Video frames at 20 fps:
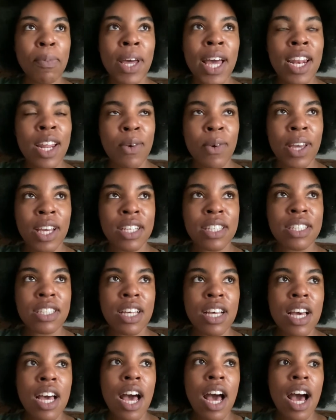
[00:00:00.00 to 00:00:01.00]
But anyways,
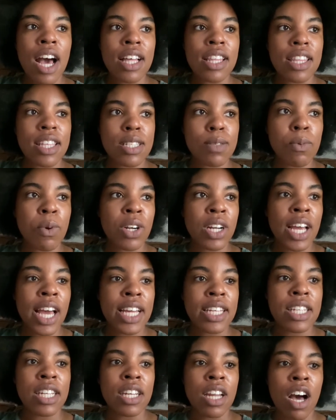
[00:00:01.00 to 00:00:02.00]
this morning
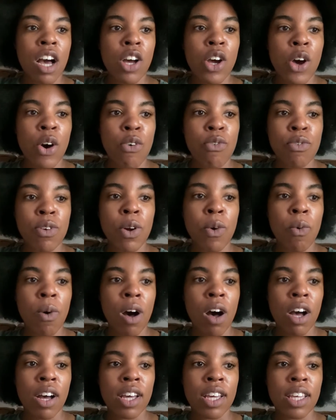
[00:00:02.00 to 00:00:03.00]
I did not go for a
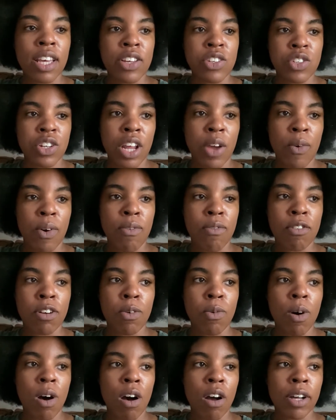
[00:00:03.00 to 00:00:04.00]
walk. Yesterday I went for
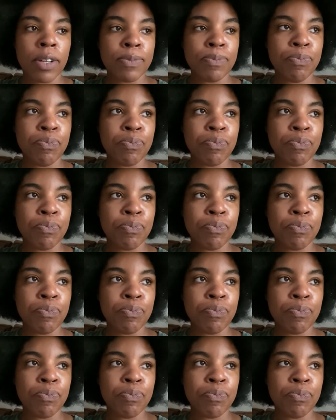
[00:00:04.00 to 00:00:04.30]
a walk.